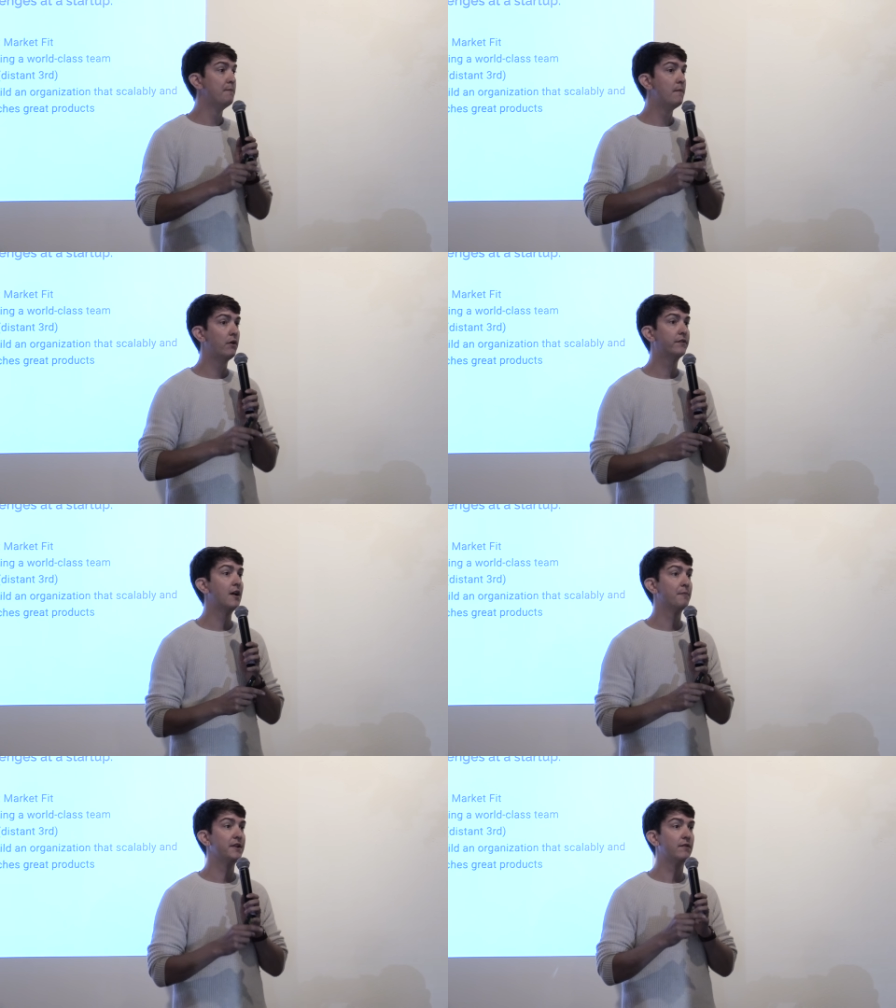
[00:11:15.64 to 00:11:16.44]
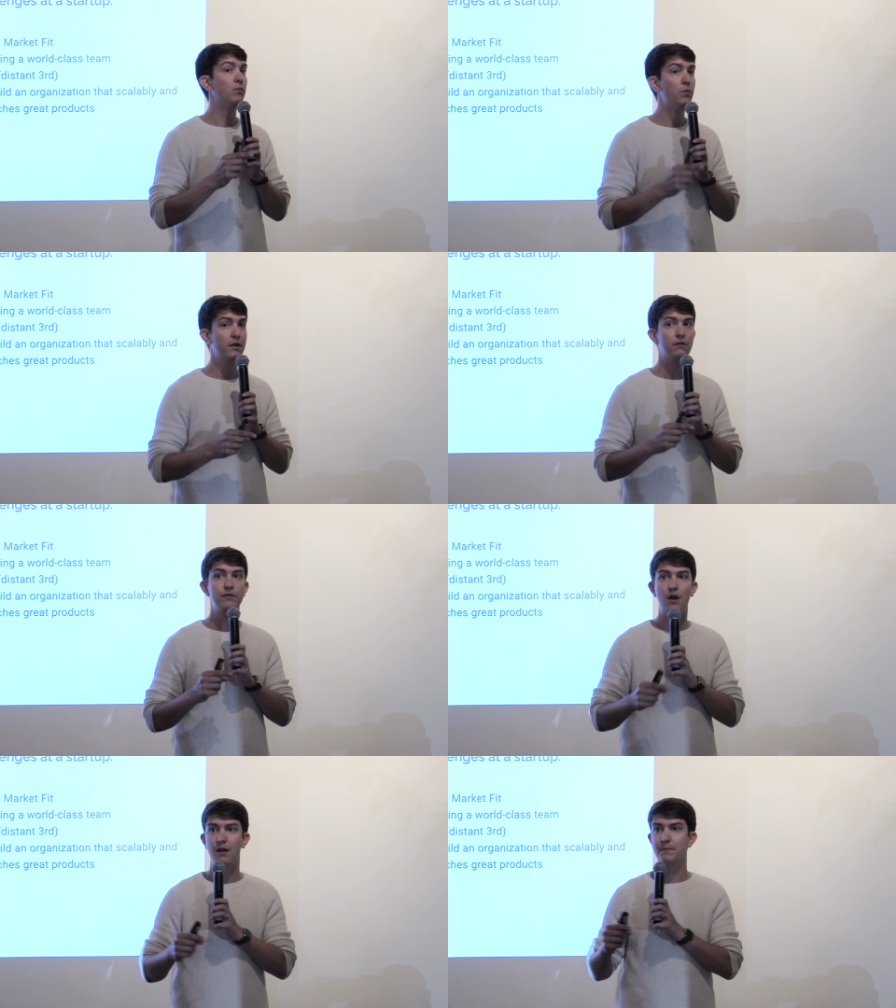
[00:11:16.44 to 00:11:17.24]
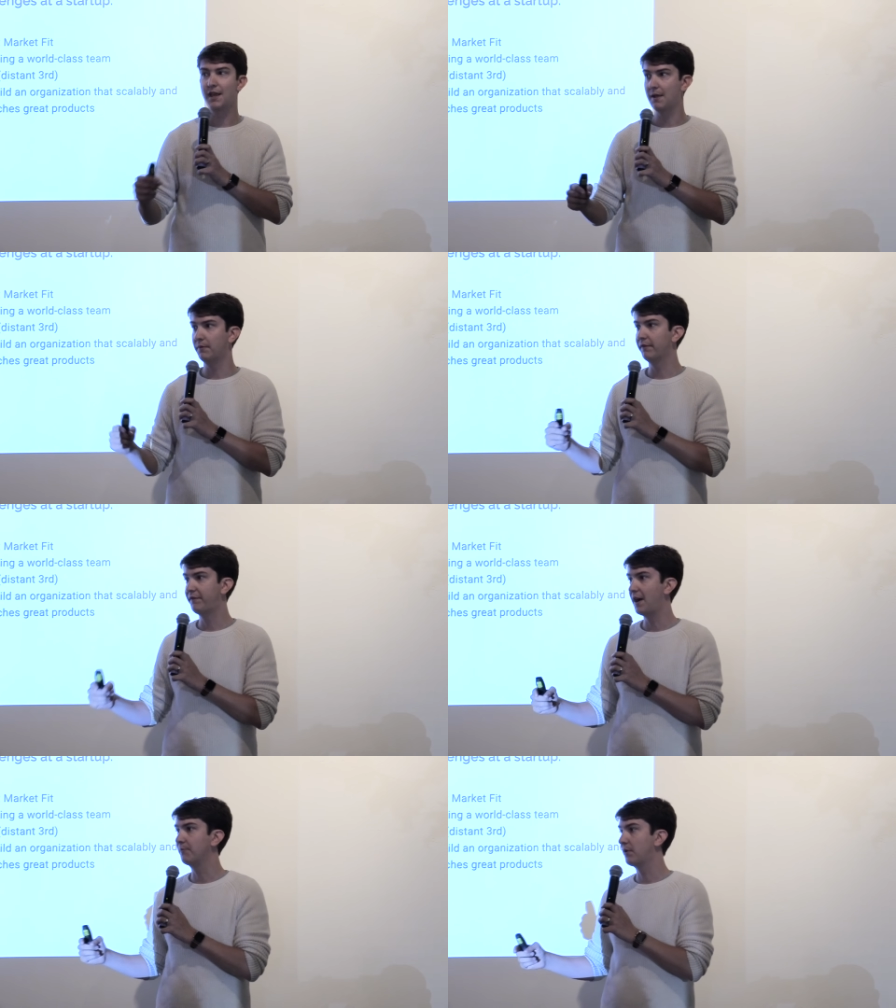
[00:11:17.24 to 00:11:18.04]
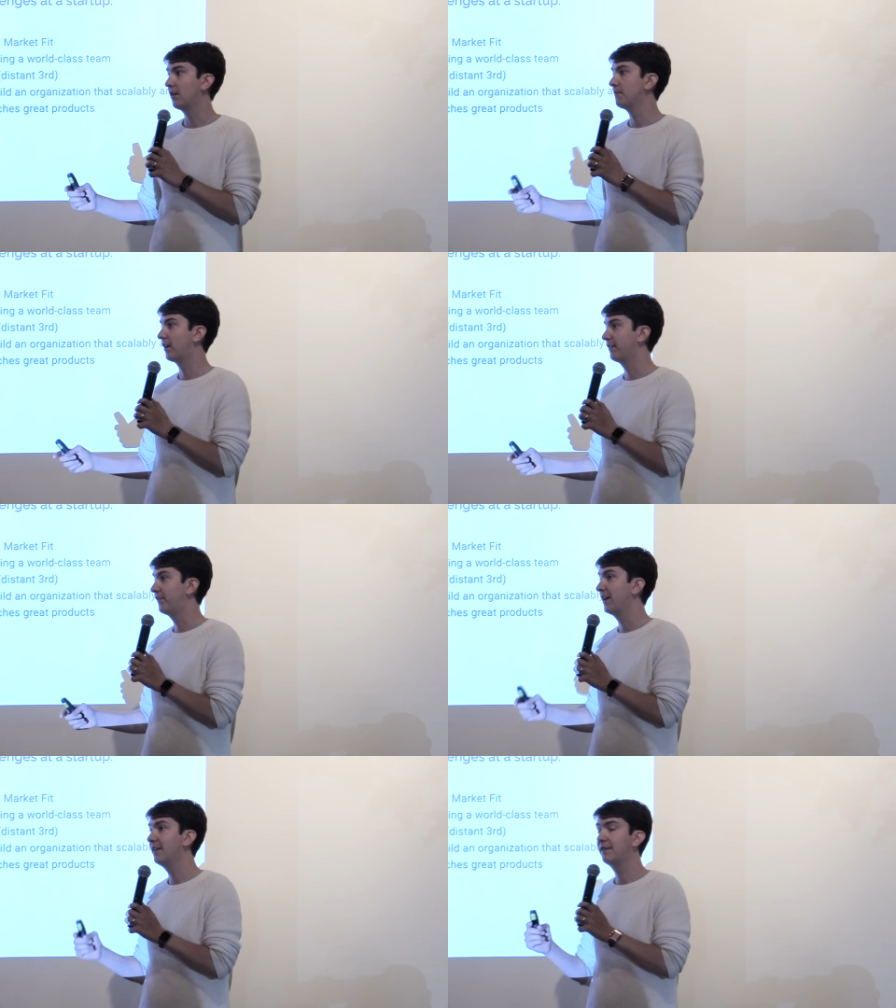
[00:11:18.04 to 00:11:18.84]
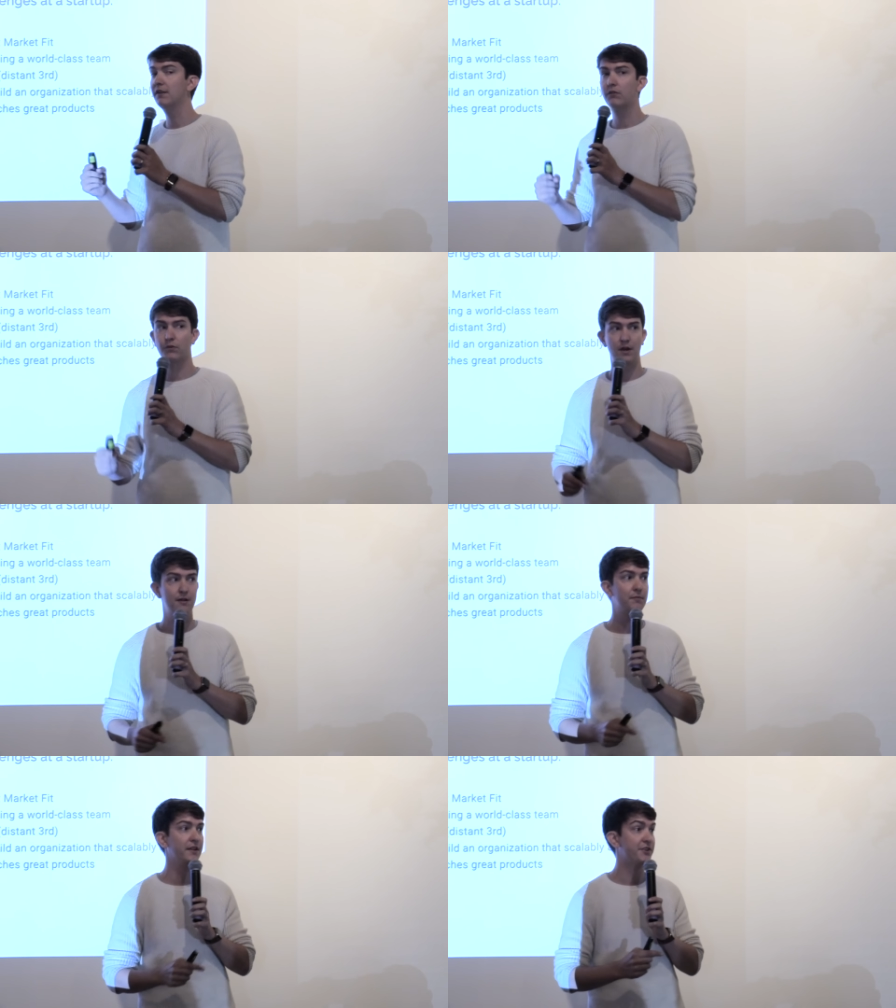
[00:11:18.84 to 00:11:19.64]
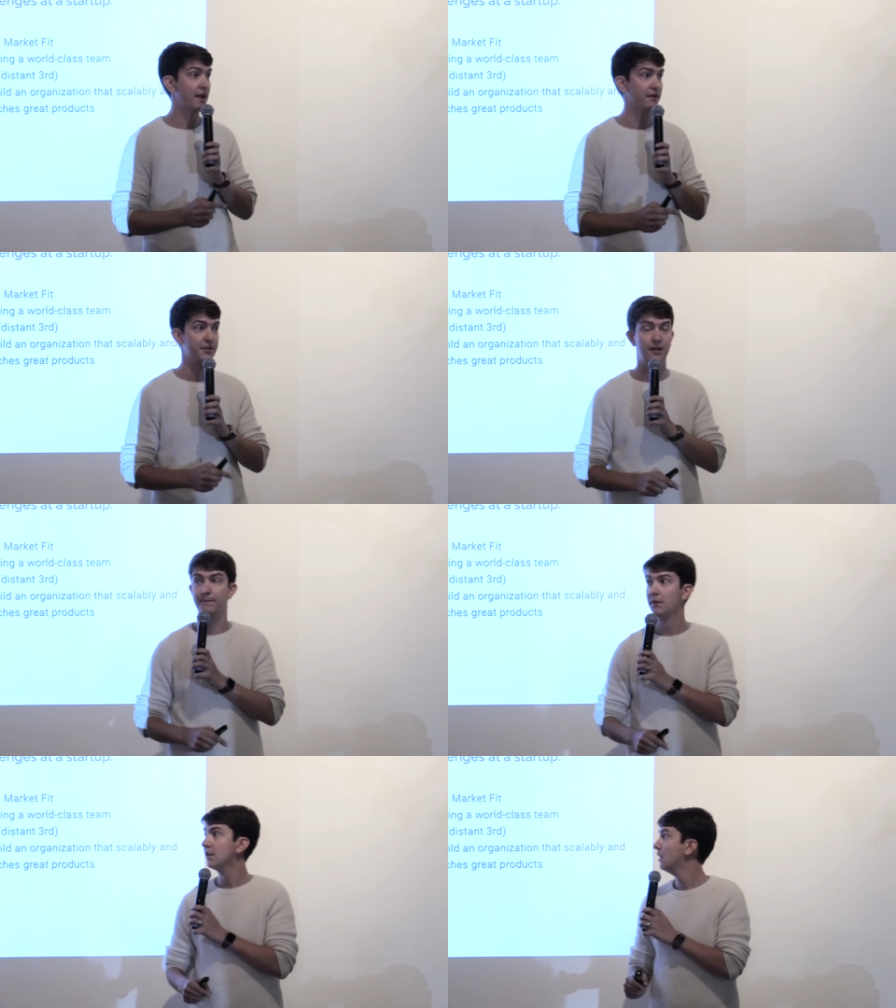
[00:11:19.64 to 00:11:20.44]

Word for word: Most companies will not be able to find product market fit. It's incredibly challenging.